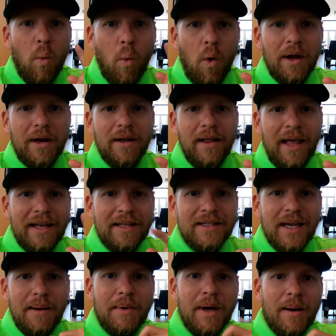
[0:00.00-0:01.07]
One
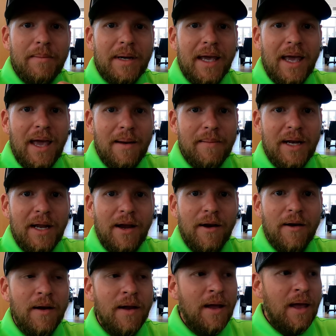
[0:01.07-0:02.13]
landscape company came in
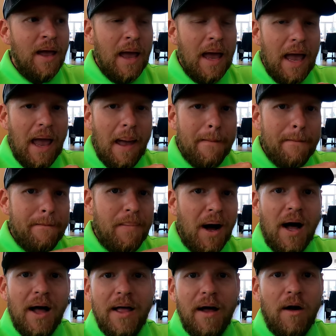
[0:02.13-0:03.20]
here and
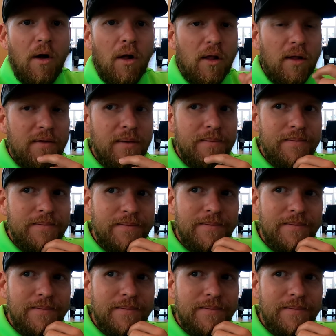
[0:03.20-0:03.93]
bought all of them.